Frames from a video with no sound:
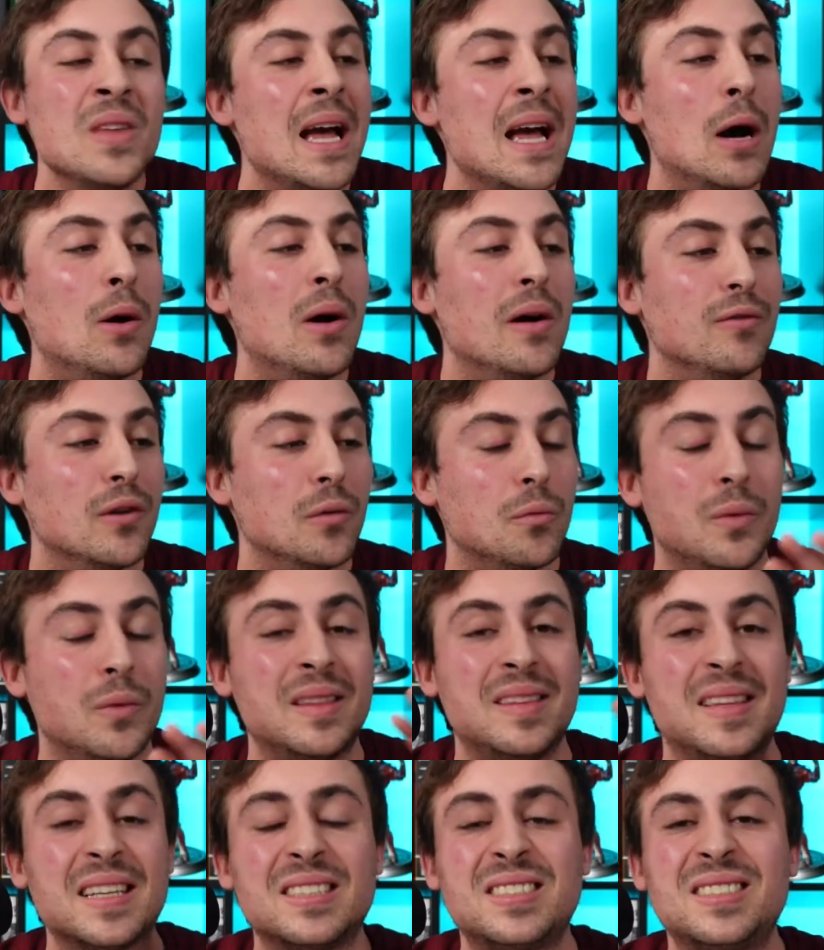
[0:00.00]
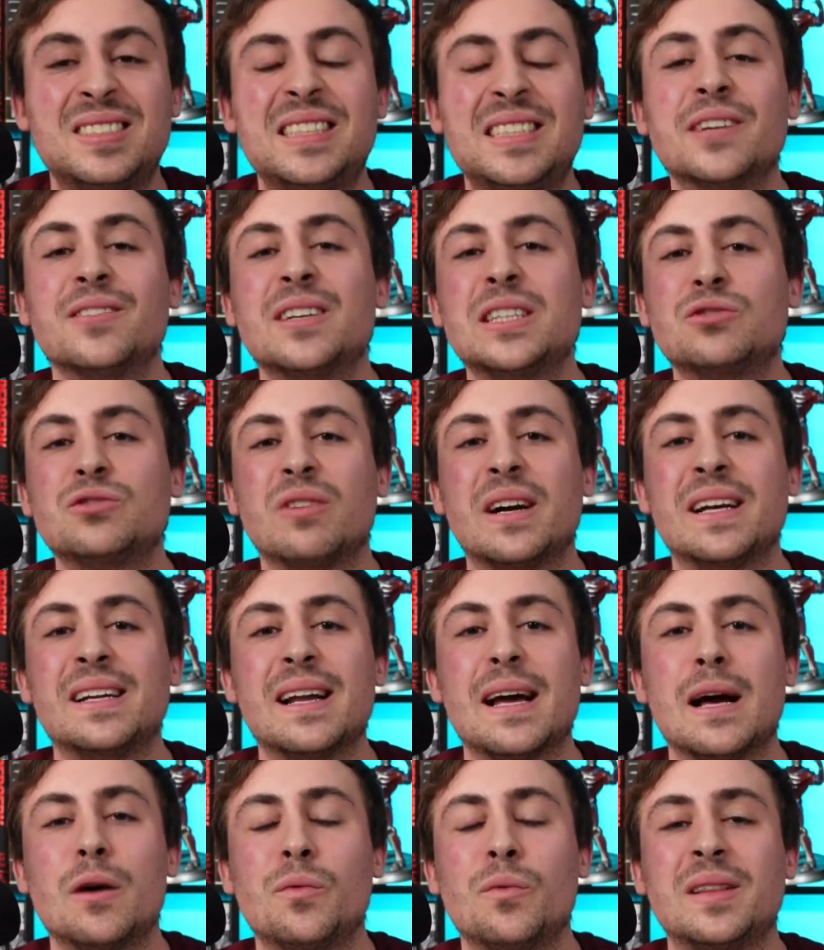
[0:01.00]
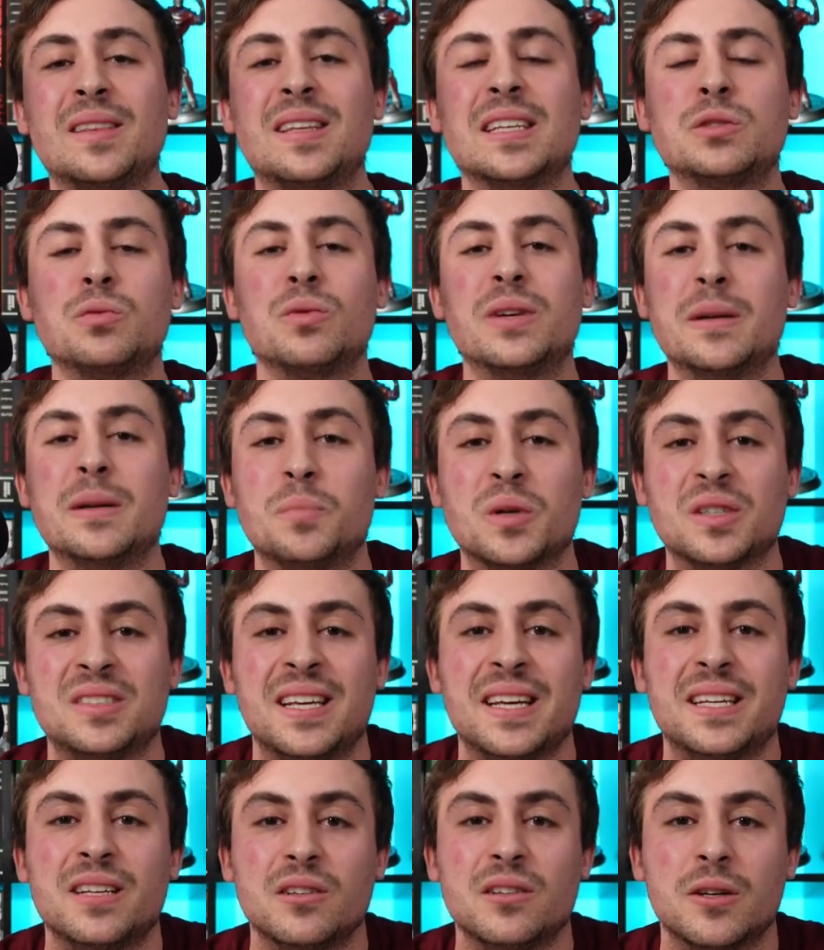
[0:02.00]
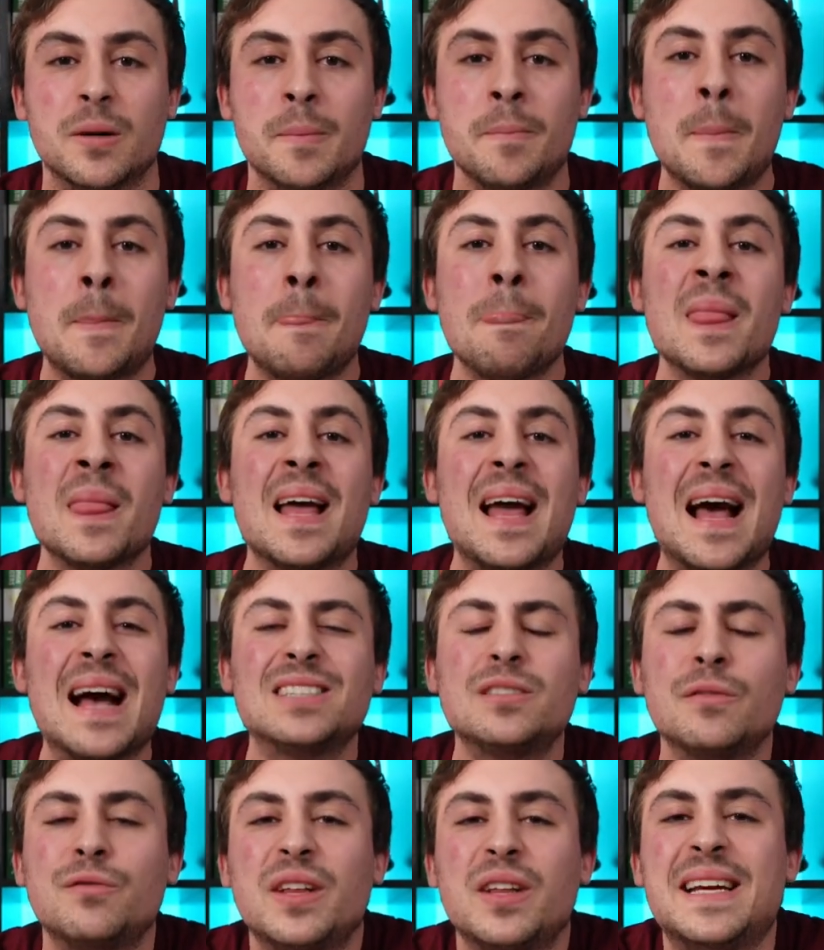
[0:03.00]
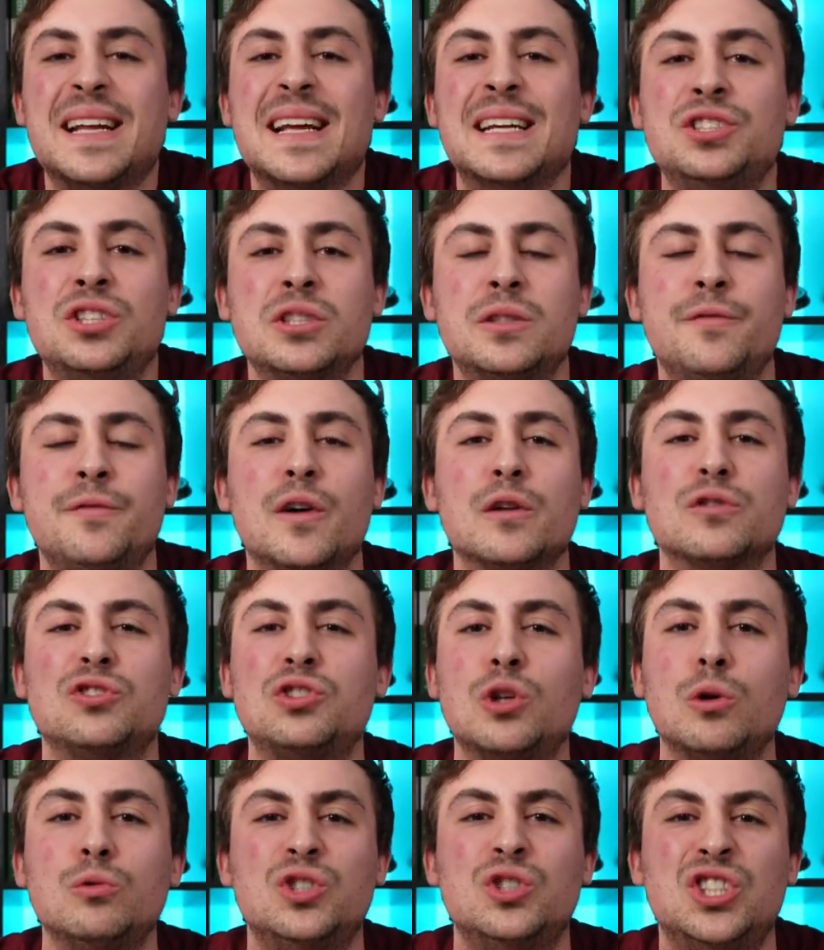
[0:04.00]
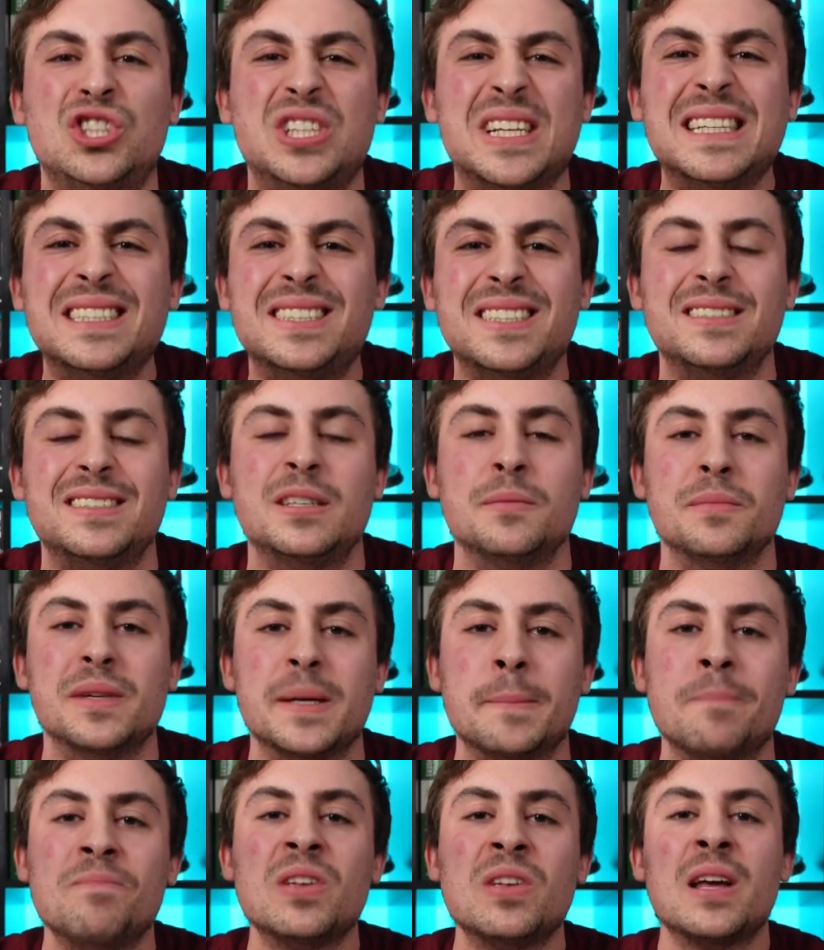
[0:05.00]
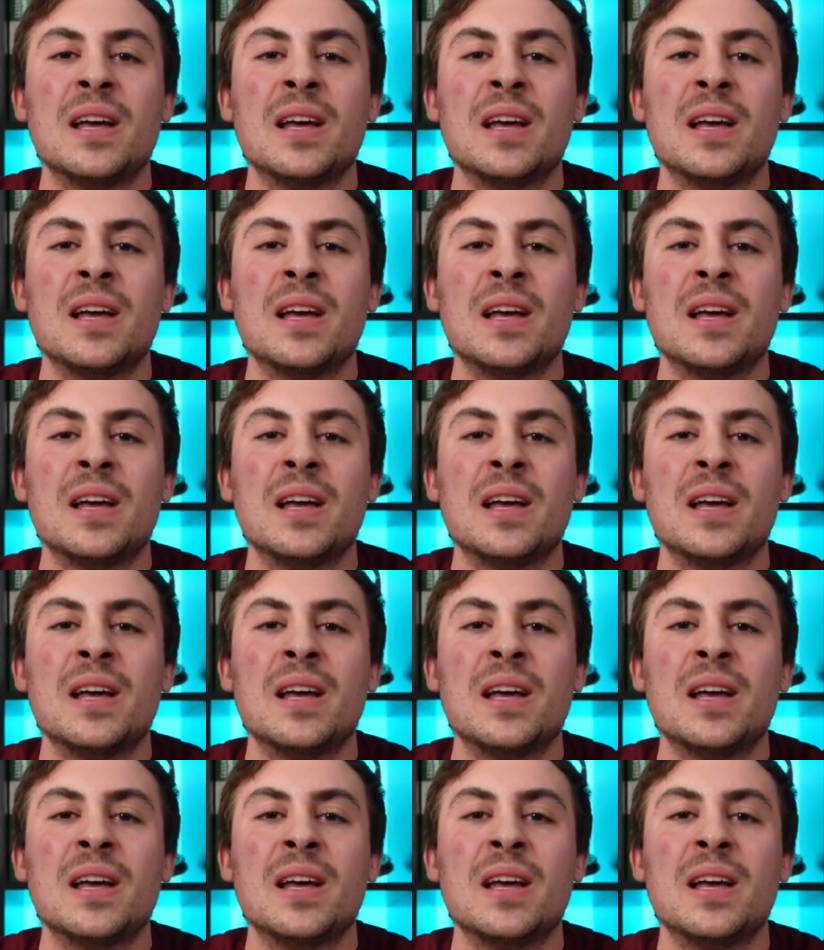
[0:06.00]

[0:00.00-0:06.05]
However, with this series right now, with this one in particular, as of late, it's just felt so cheesy to me